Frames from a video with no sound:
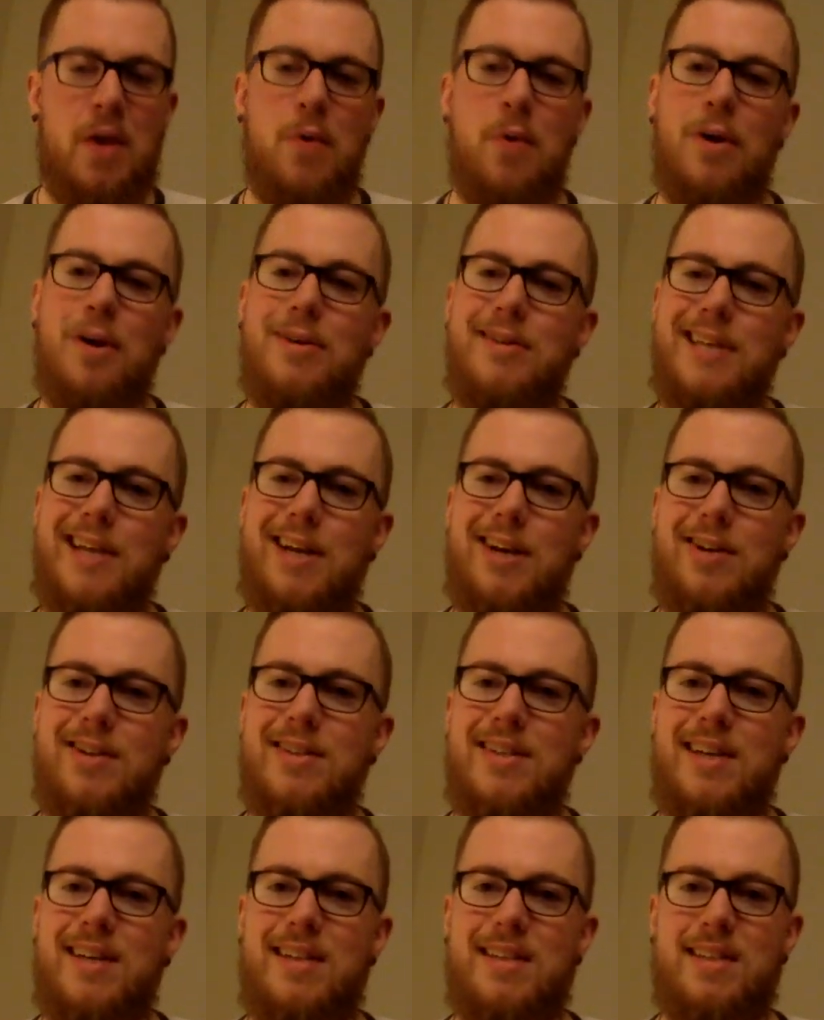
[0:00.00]
Whereas air
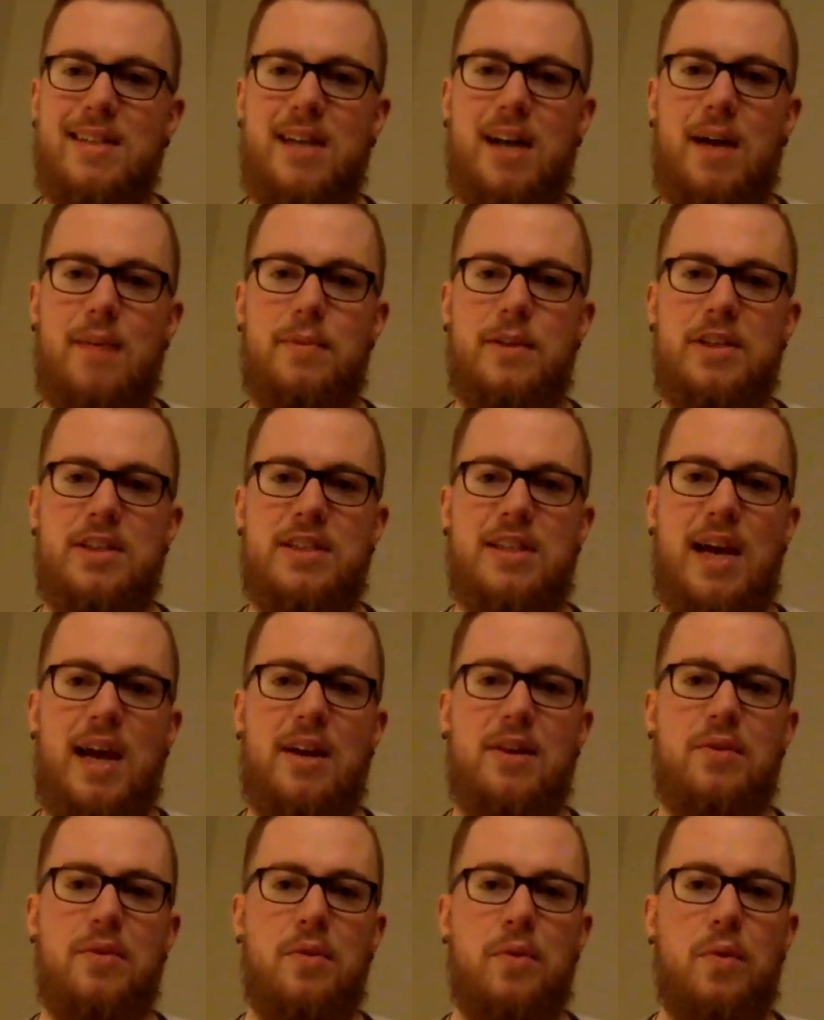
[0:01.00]
signs accomplish
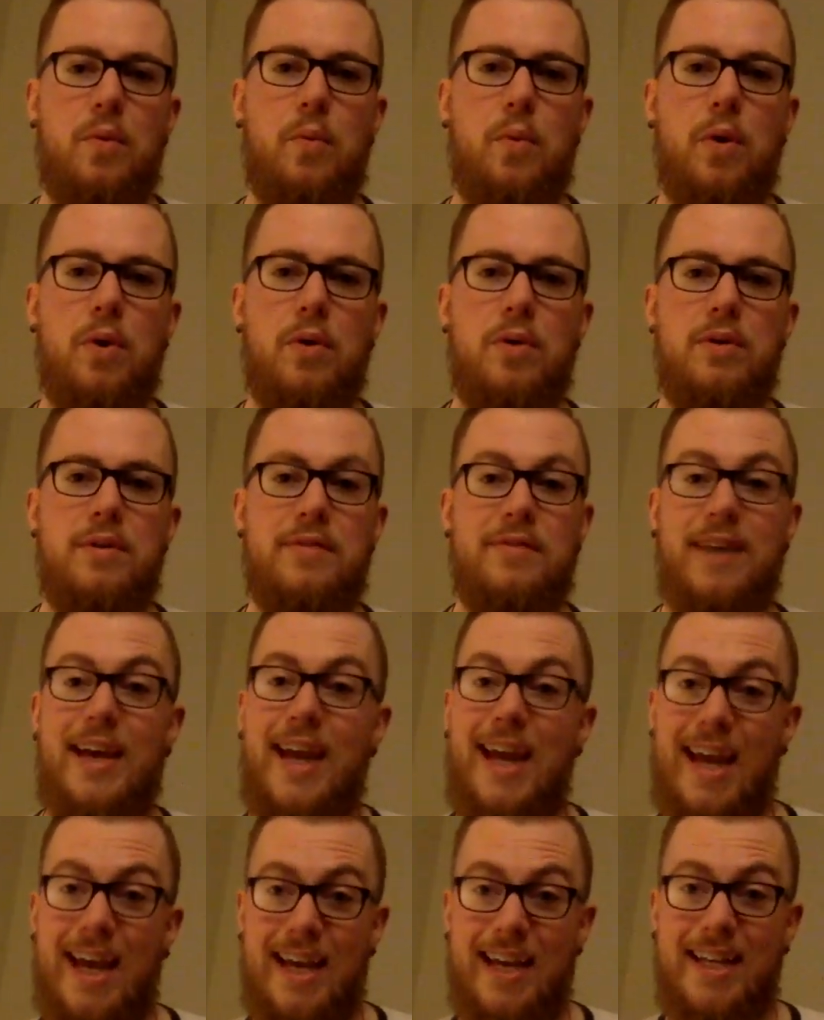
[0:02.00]
that through the world of the
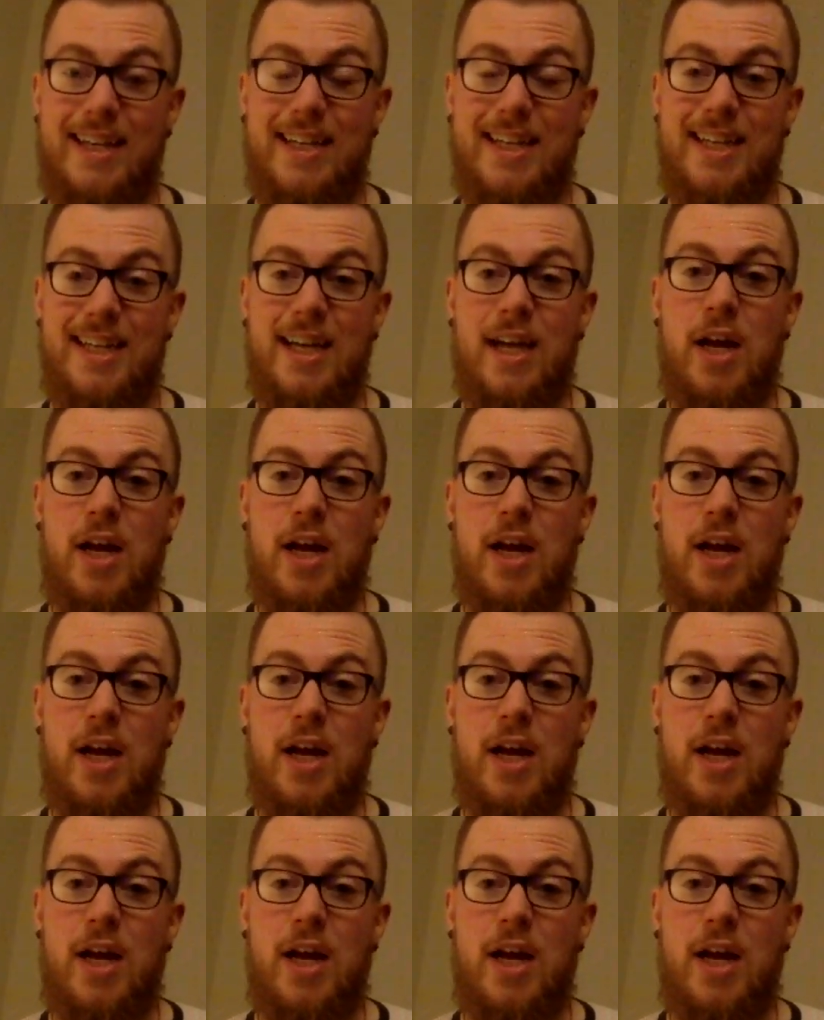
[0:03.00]
head,